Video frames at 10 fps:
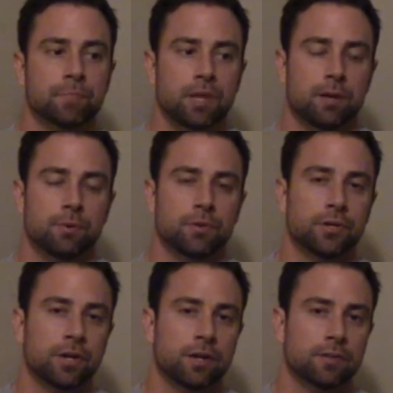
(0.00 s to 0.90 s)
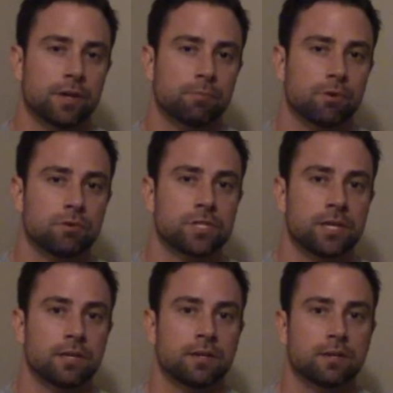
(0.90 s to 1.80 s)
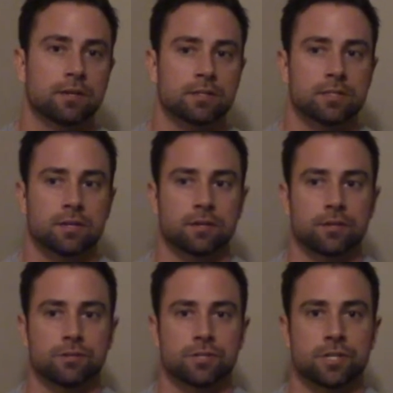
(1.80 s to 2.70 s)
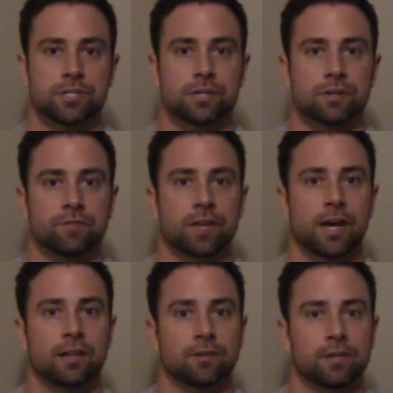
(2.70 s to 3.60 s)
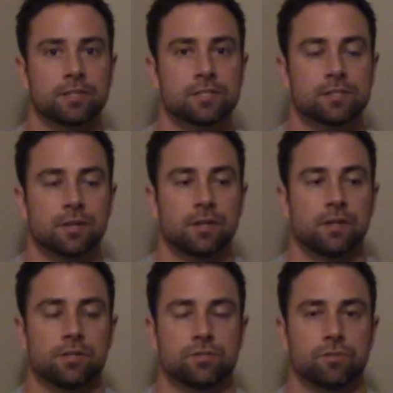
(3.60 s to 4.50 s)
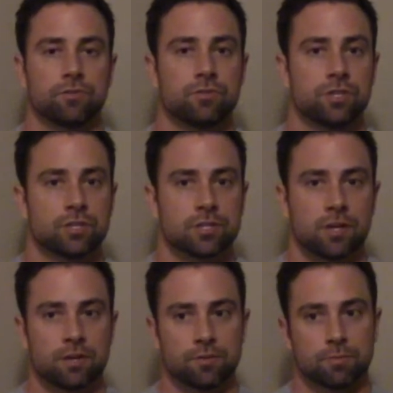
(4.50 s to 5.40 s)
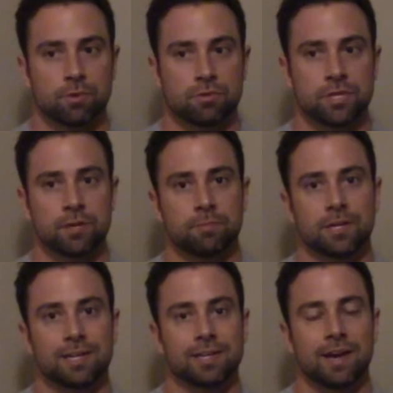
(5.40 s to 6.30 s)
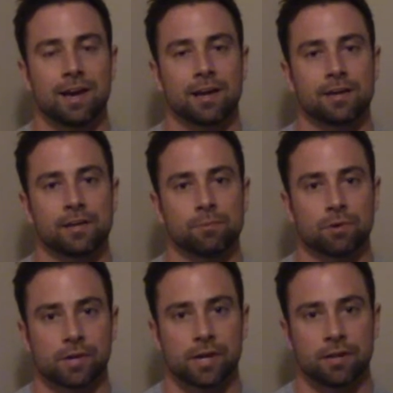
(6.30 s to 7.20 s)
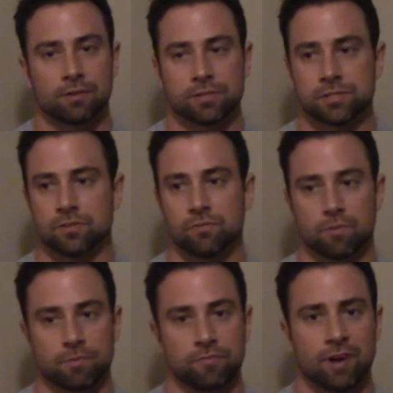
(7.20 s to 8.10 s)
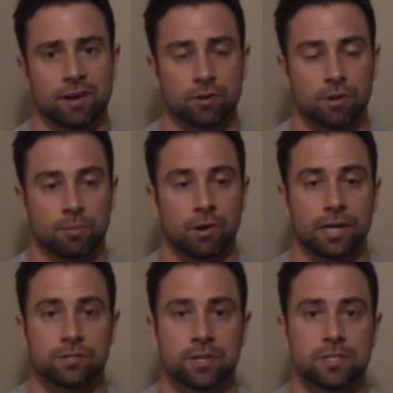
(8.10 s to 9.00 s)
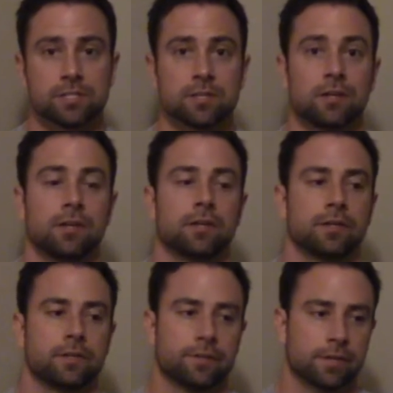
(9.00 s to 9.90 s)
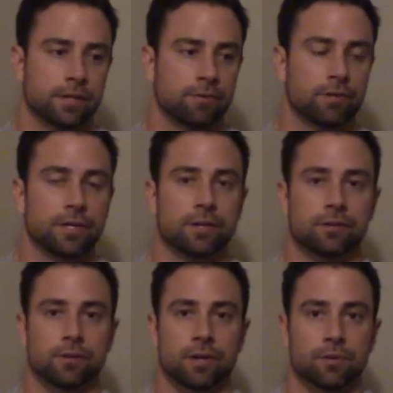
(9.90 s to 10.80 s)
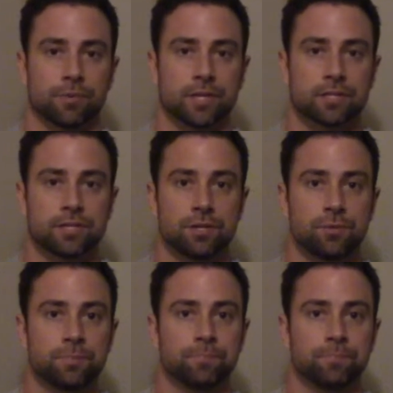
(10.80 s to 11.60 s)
But when you cut out that protein, that's usually a chunk of calories. So if you just cut out the protein but didn't add any more calories in the form of fat or carbohydrates, you're going to get really hungry on week 2.